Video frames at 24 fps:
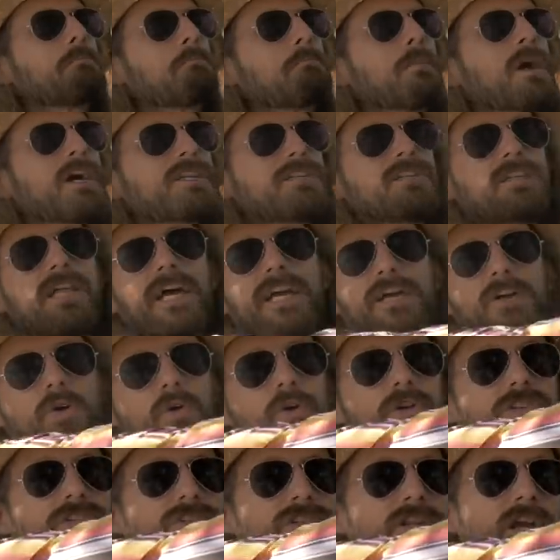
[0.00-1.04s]
much like
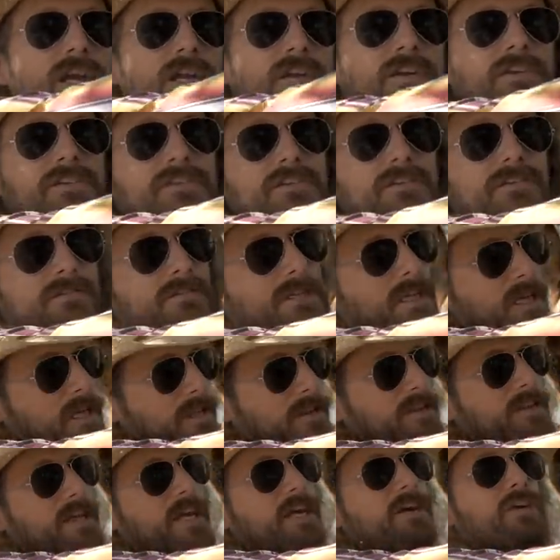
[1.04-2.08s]
horse trainers,
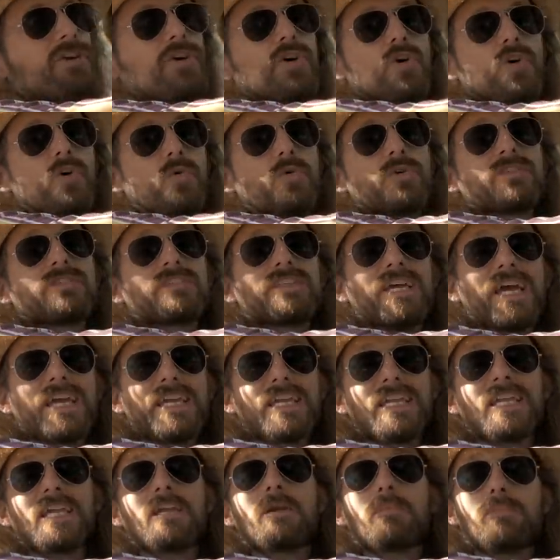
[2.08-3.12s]
they're cool with
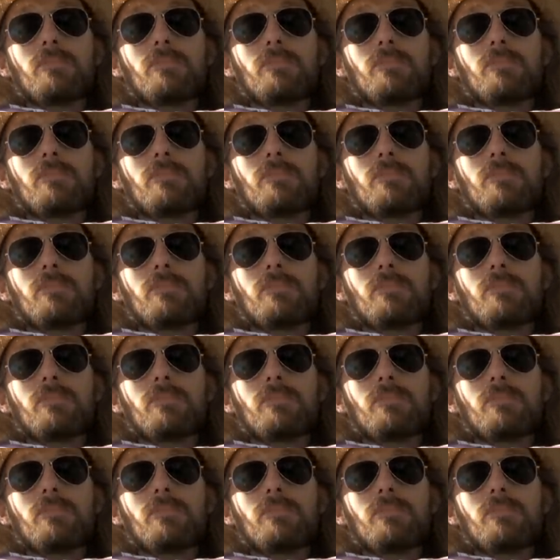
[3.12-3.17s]
taking an